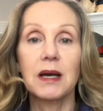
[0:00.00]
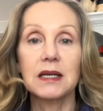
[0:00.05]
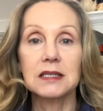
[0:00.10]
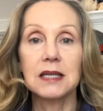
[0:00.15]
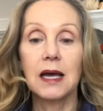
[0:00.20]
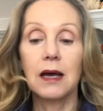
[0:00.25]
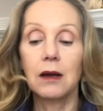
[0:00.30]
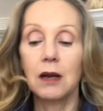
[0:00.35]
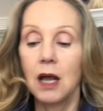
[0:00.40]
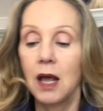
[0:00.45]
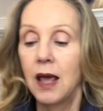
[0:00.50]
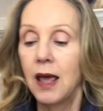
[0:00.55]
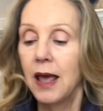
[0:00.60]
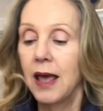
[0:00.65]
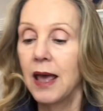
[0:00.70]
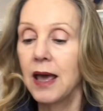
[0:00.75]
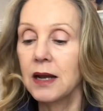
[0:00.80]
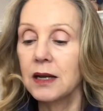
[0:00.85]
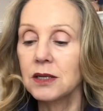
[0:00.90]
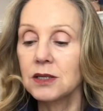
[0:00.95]
back down.
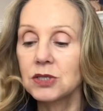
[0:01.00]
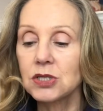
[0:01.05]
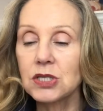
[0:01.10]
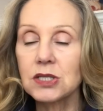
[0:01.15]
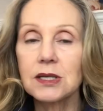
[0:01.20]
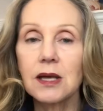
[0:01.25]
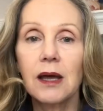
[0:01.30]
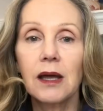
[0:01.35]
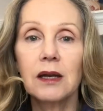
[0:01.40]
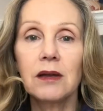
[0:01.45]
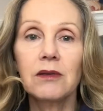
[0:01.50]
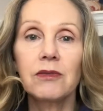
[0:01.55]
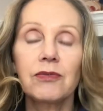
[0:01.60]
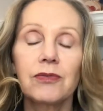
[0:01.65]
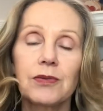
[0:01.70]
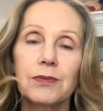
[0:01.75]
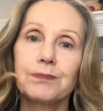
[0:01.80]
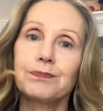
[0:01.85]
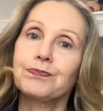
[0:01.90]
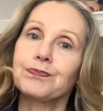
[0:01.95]
And it just kind
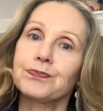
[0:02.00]
of,